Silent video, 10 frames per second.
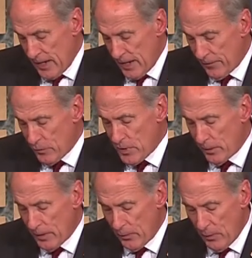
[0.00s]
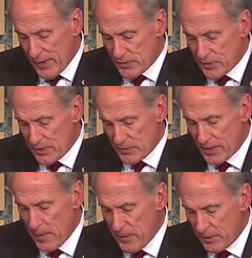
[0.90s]
Every year our race is
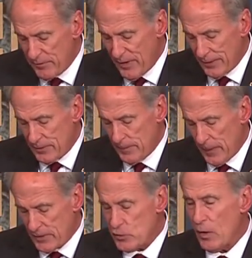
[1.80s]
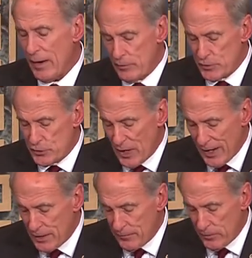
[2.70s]
an epic event as drivers
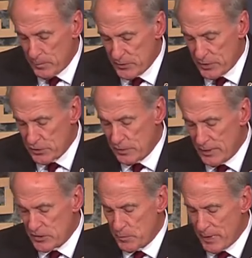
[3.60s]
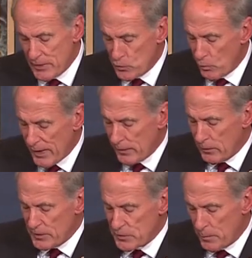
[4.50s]
jockey for position at speeds
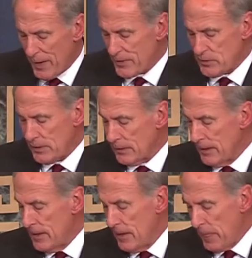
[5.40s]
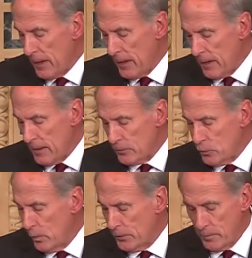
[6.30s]
regularly surpassing
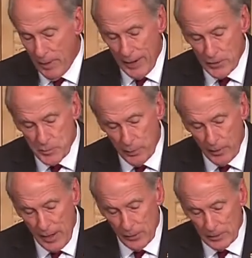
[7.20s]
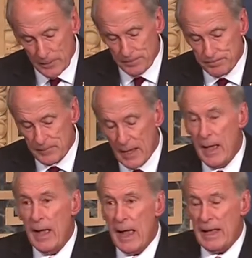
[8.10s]
200 miles per hour.
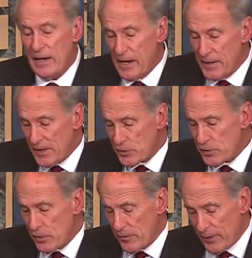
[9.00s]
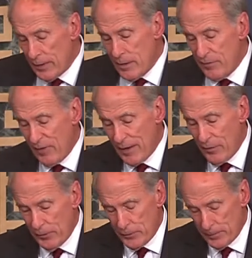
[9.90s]
And in addition to the Indy
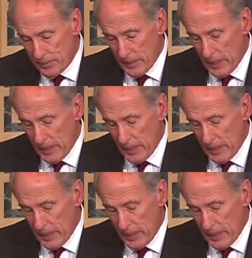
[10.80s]
500,